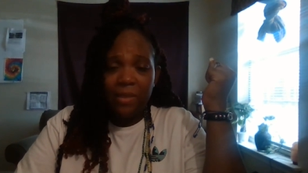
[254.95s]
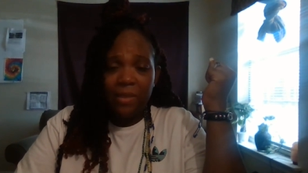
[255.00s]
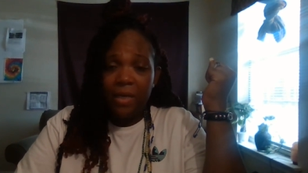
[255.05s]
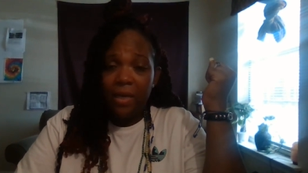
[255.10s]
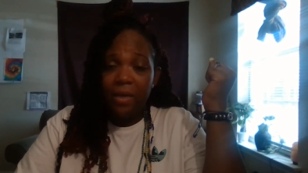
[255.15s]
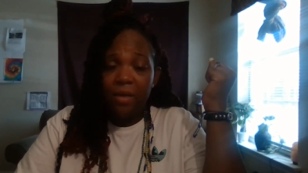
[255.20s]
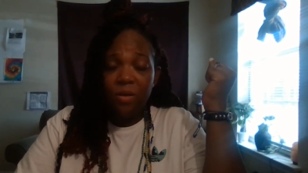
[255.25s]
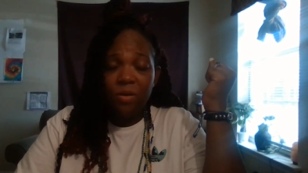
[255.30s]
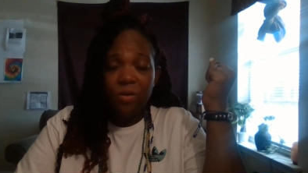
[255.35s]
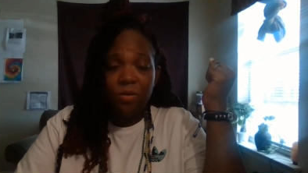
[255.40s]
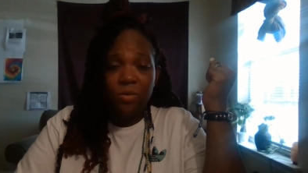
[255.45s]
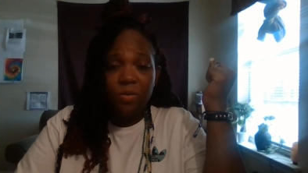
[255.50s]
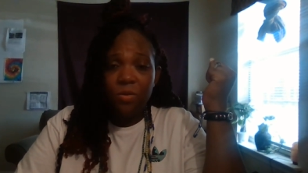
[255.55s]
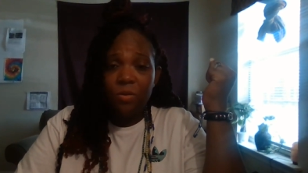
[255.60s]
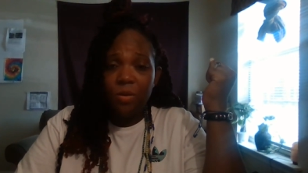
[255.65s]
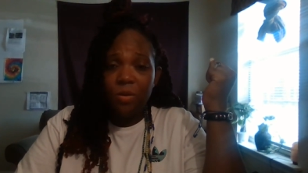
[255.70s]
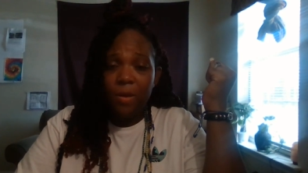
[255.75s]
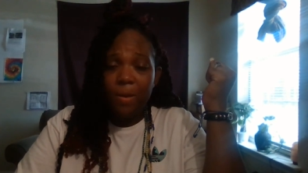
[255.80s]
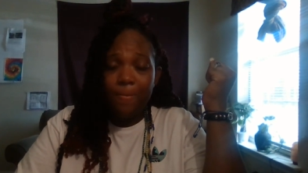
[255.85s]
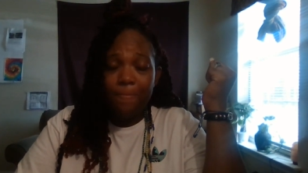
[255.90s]
I ain't going to
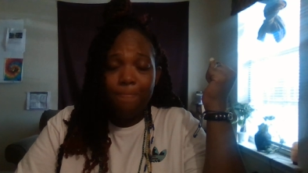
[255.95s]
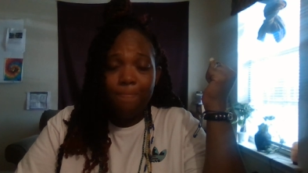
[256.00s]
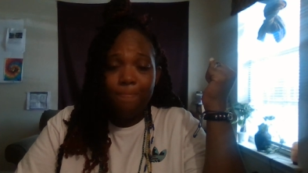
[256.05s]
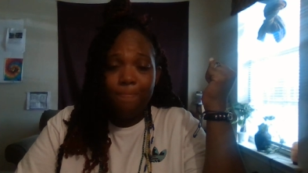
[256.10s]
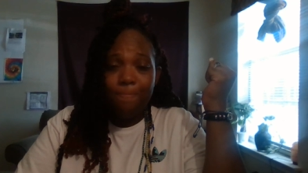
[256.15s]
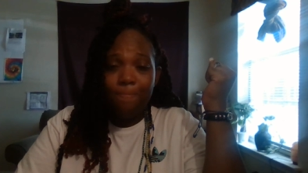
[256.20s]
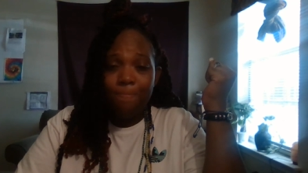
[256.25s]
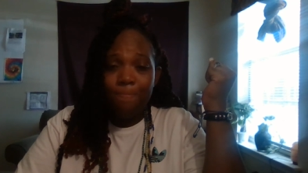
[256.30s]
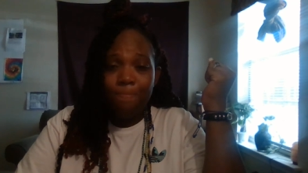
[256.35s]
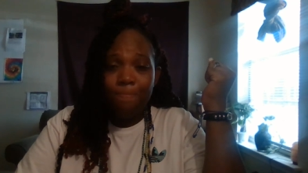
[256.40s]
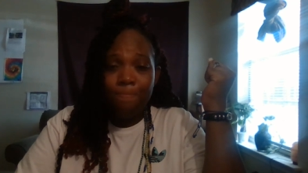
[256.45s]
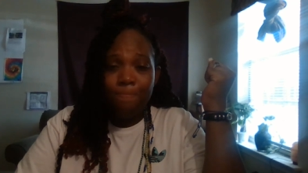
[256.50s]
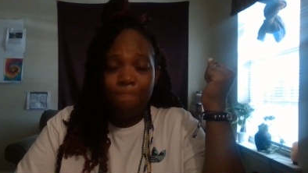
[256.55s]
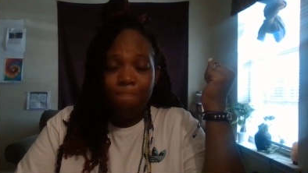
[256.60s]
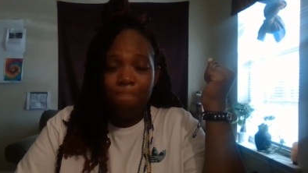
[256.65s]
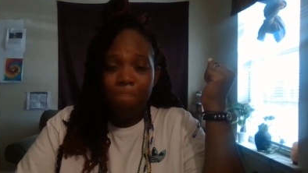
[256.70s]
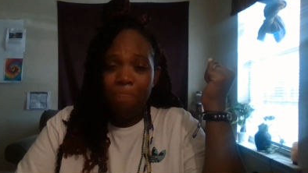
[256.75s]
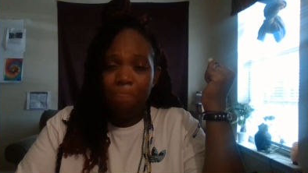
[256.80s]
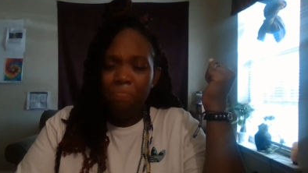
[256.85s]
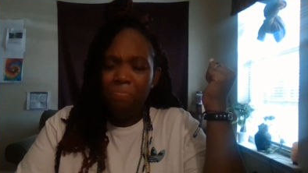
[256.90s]
do it.
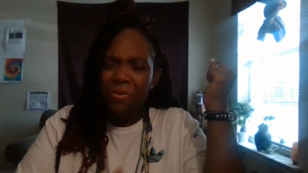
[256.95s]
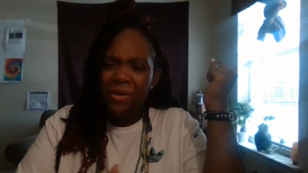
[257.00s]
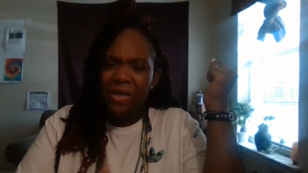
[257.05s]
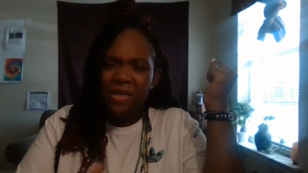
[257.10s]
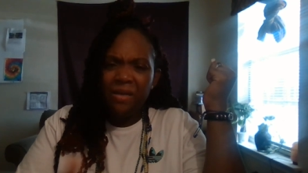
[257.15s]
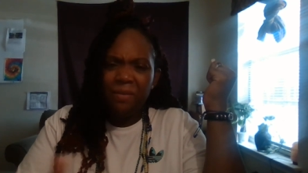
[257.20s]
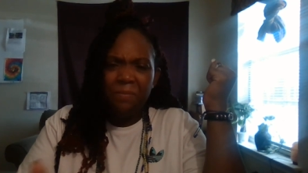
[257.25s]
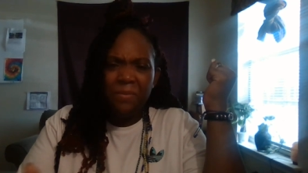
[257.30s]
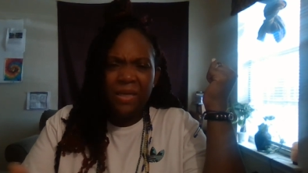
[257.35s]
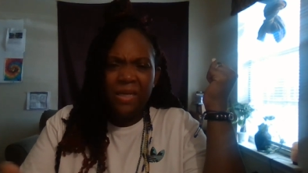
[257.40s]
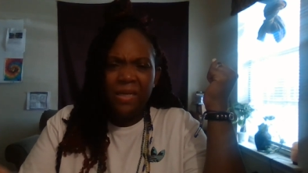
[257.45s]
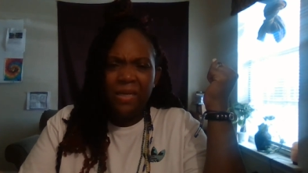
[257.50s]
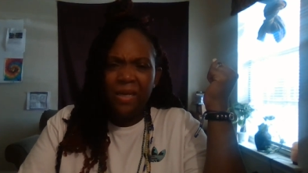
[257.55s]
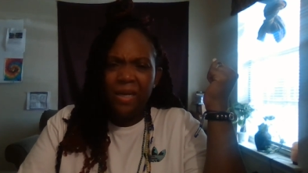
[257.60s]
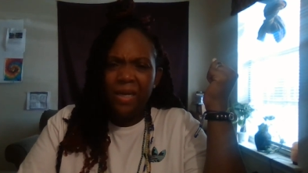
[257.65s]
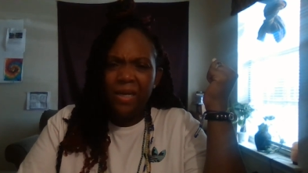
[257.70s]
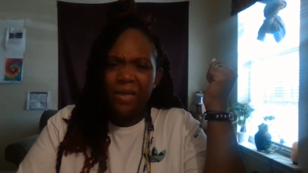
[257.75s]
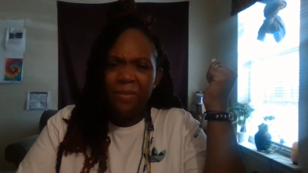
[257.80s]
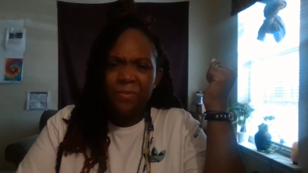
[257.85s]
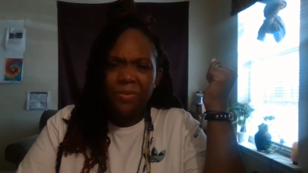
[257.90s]
Being a
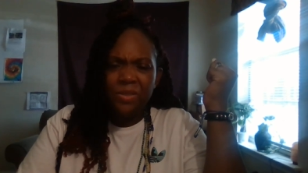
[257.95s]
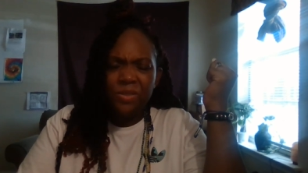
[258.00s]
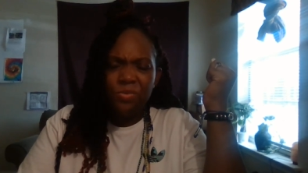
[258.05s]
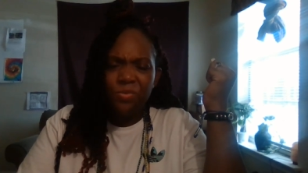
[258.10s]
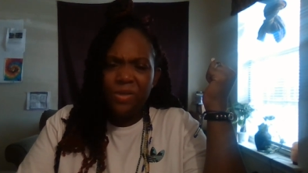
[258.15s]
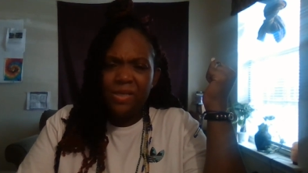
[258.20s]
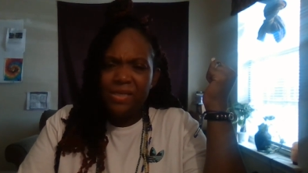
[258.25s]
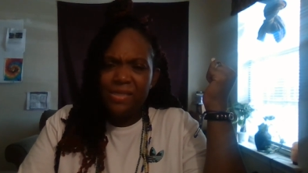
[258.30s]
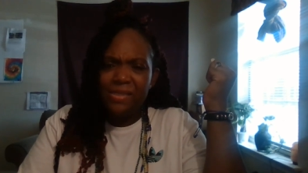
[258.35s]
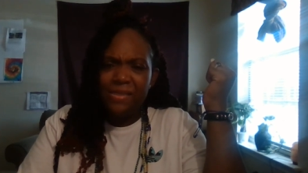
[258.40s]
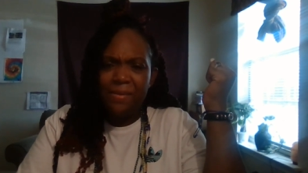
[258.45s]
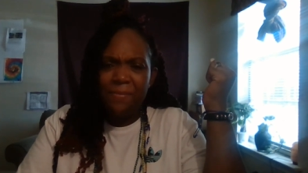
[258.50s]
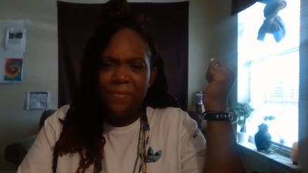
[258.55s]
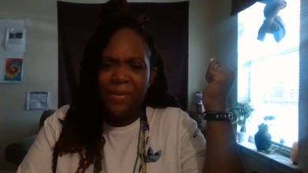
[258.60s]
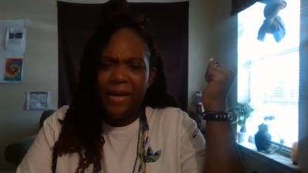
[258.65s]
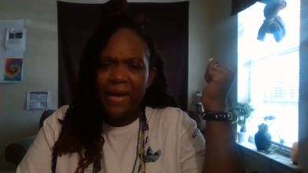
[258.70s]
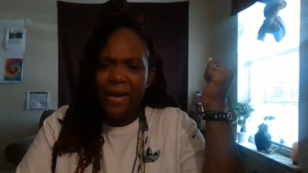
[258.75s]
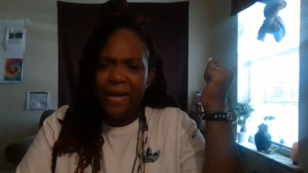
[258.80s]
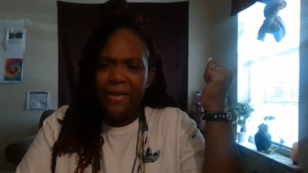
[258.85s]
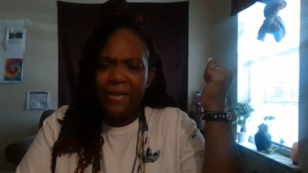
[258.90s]
mediator between
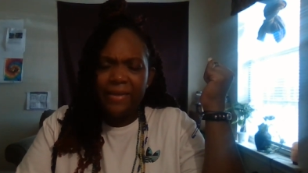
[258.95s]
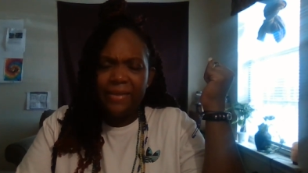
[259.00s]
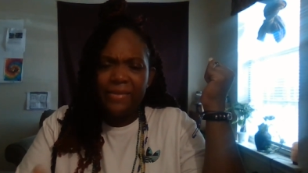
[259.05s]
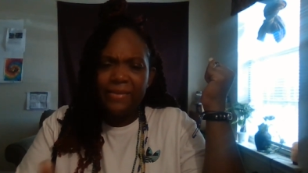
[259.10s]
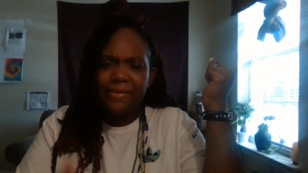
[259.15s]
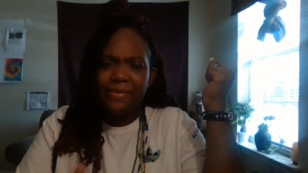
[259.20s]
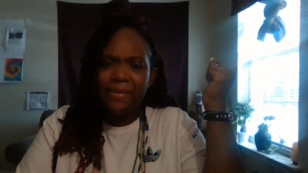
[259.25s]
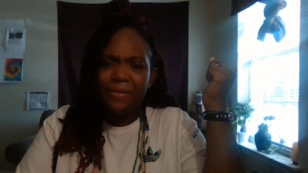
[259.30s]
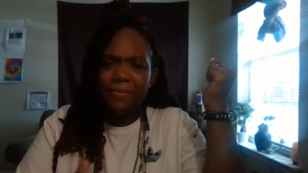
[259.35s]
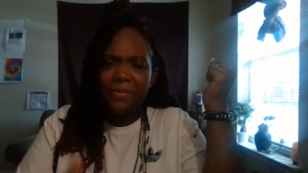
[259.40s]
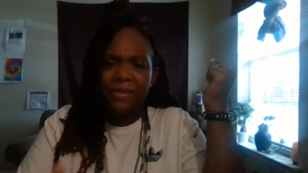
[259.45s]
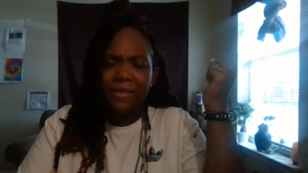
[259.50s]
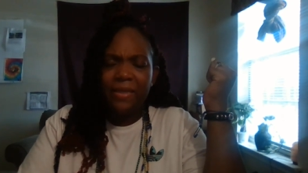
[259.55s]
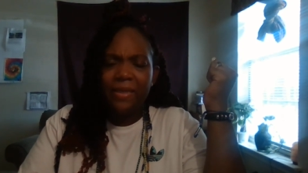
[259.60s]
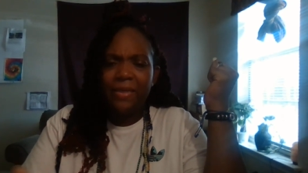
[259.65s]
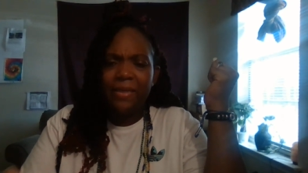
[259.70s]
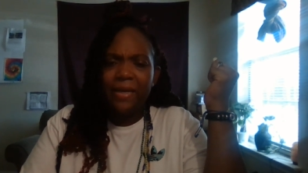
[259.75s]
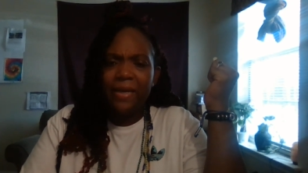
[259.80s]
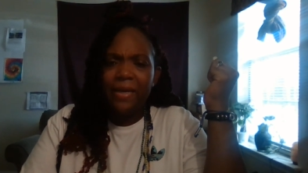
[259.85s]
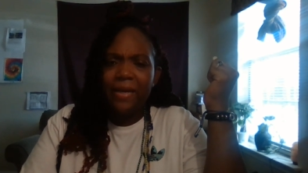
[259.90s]
somebody and
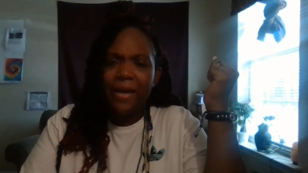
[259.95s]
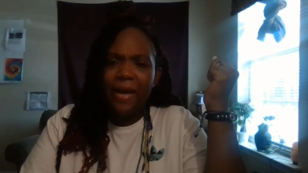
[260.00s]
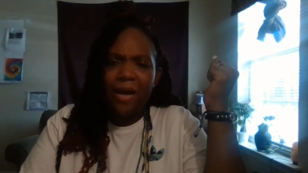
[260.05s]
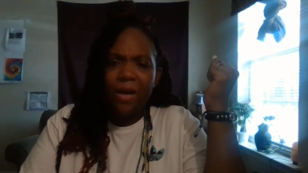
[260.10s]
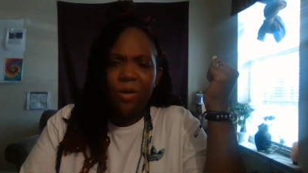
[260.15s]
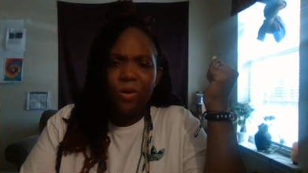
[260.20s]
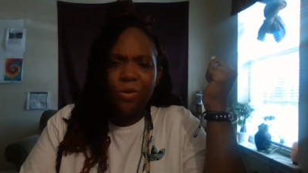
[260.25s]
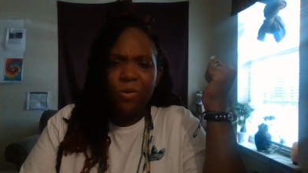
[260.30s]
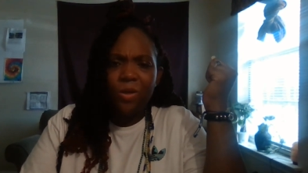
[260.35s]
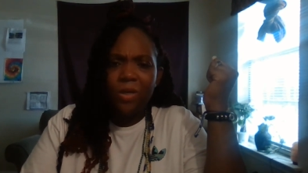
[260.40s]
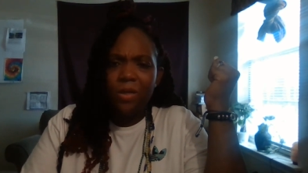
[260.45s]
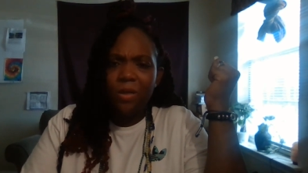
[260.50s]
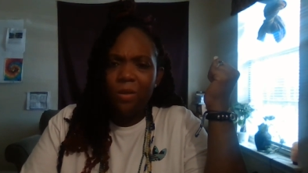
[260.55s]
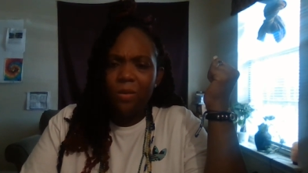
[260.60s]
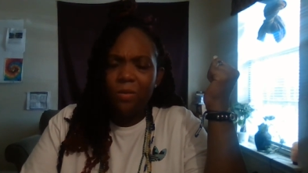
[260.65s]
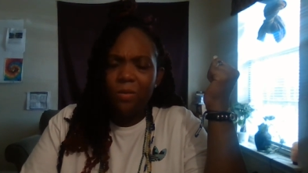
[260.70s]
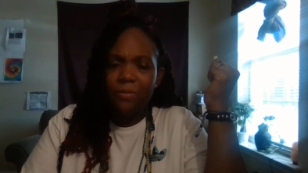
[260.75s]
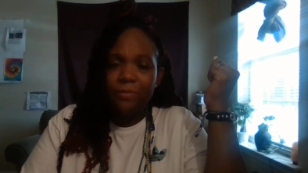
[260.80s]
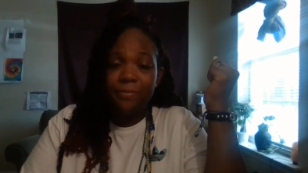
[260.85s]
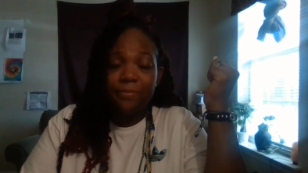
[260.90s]
something they got going
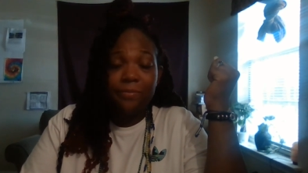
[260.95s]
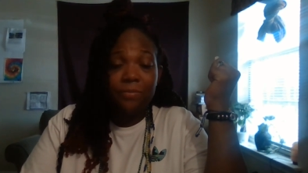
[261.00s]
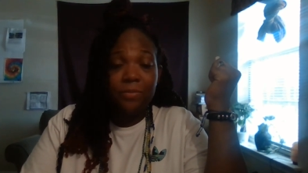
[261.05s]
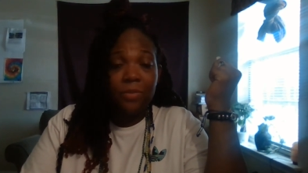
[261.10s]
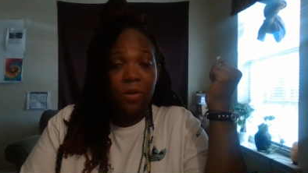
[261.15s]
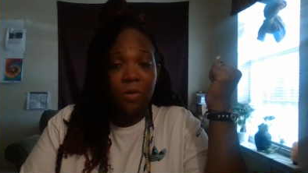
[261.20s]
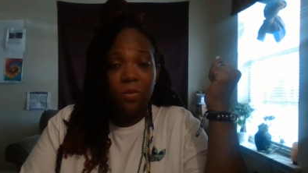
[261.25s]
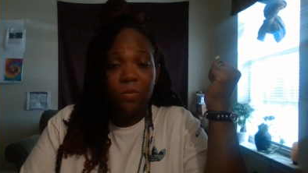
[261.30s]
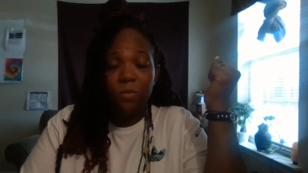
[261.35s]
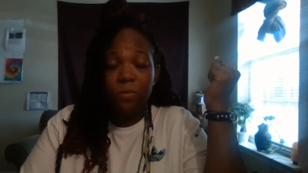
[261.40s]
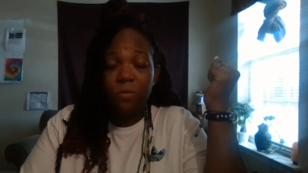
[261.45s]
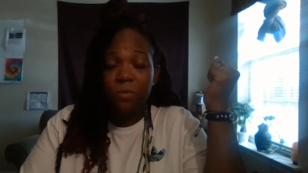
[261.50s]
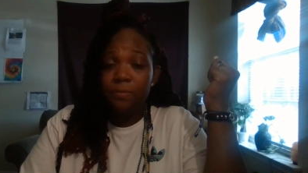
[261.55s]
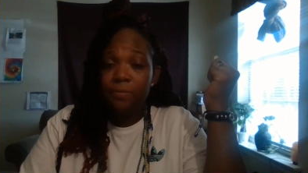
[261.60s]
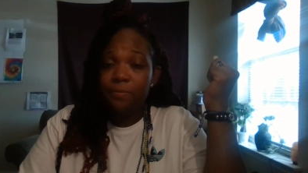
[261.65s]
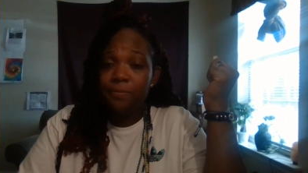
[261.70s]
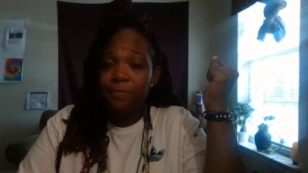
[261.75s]
on, no.